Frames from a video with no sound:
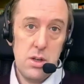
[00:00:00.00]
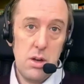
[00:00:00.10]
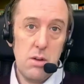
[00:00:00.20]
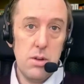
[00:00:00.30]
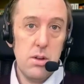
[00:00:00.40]

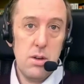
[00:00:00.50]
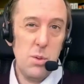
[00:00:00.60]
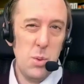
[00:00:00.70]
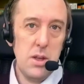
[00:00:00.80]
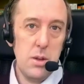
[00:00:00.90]
of the of
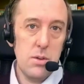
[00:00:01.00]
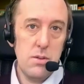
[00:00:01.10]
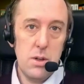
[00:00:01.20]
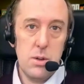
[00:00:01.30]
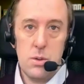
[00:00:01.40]
the weekly
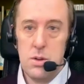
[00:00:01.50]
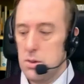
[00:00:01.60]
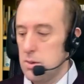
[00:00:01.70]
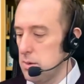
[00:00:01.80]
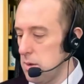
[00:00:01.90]
review.
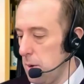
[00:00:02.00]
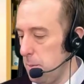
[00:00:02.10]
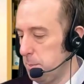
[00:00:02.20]
So.